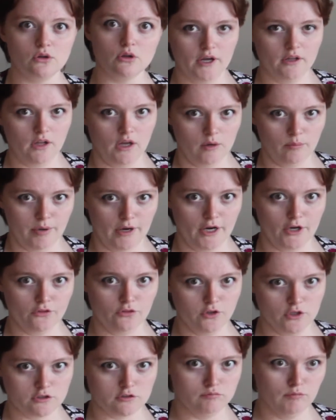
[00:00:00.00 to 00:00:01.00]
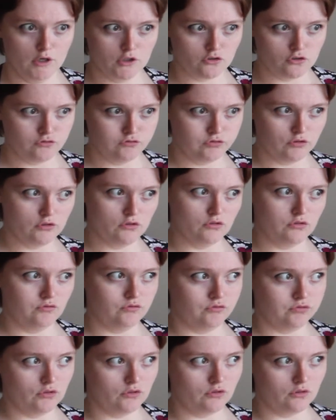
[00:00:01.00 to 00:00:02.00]
Well, I paid this much for
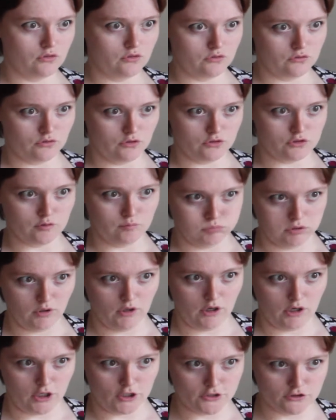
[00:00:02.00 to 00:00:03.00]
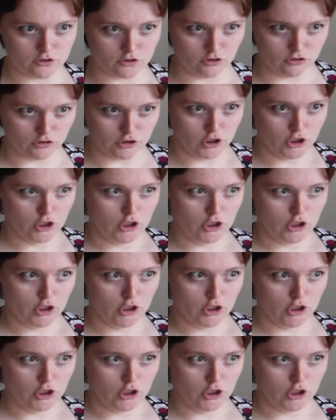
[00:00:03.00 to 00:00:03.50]
the supplies and